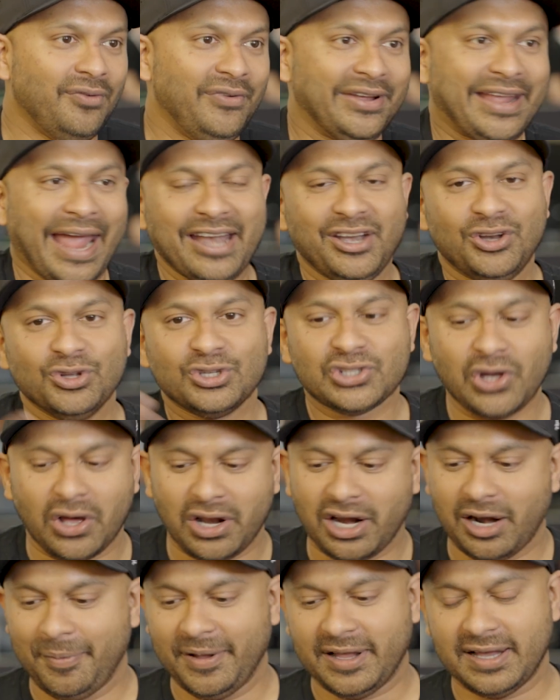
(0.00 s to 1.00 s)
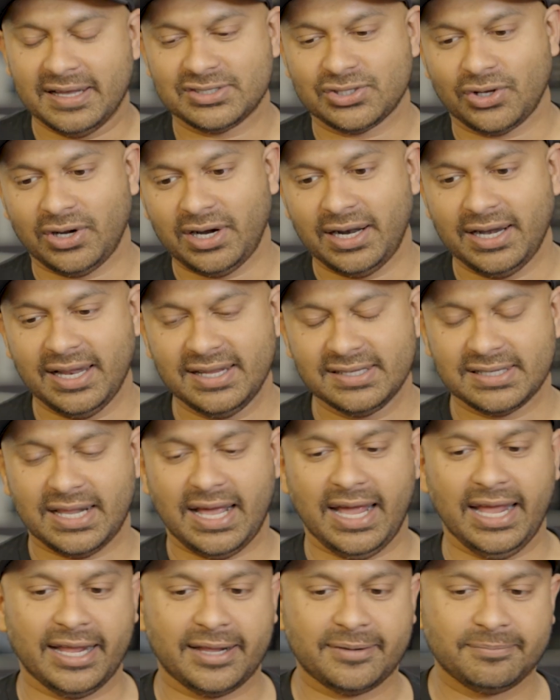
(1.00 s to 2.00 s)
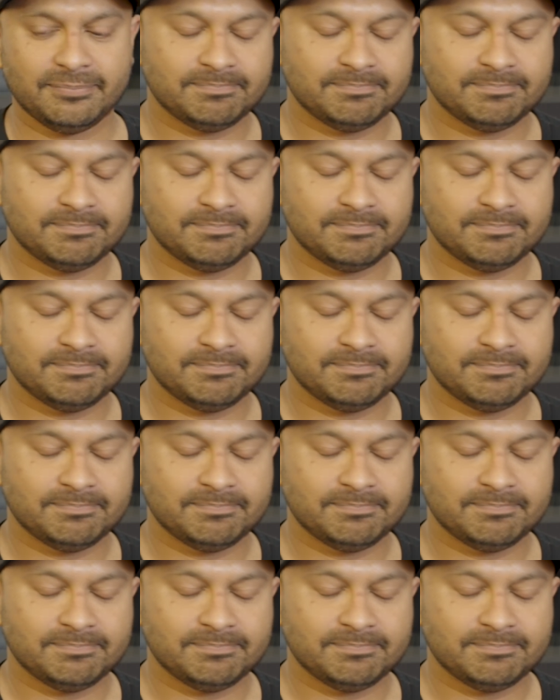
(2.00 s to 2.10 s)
We can't do solar because solar is like,